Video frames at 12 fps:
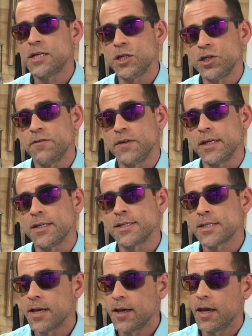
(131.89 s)

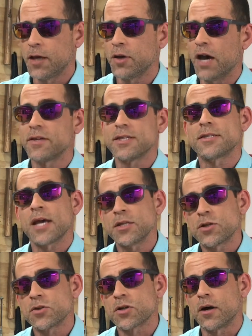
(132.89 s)
TGVs and you have these
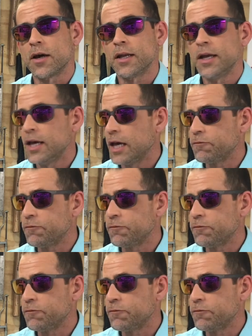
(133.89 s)
sensors on,